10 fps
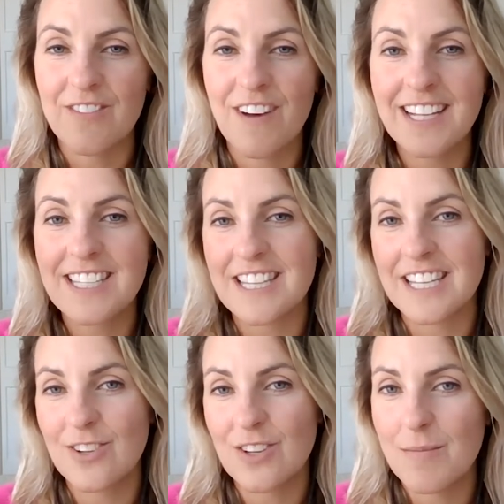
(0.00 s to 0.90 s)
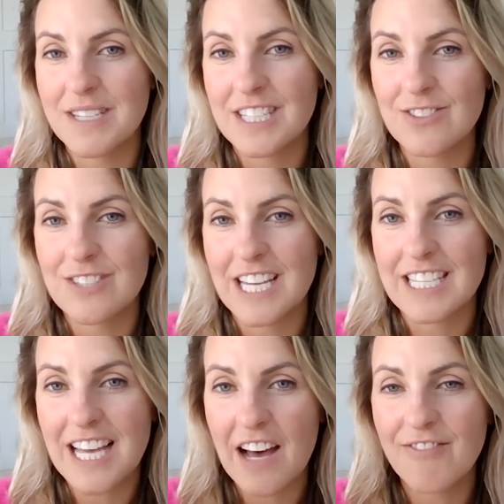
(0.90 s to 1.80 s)
events and then you came into
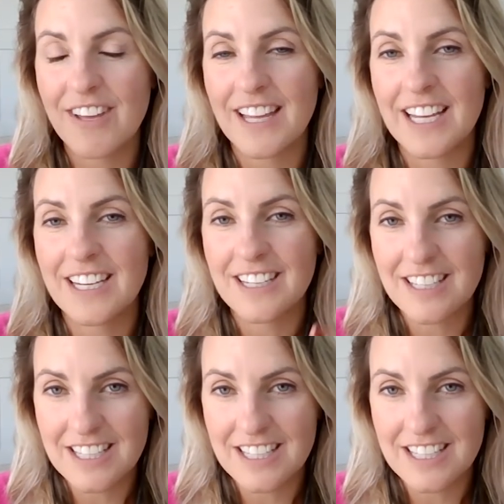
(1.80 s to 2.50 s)
UCSF and then